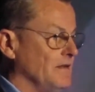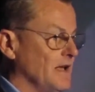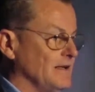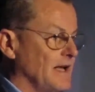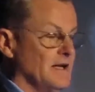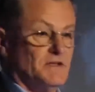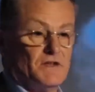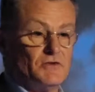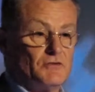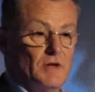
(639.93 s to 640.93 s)
And that data
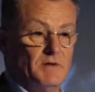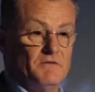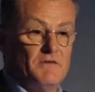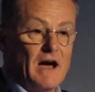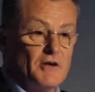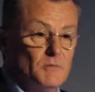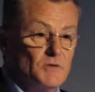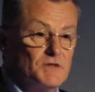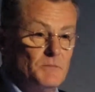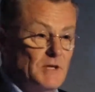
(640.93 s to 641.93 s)
is extremely
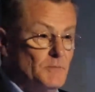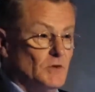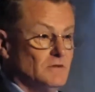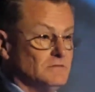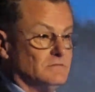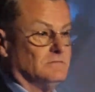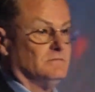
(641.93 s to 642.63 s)
valuable to people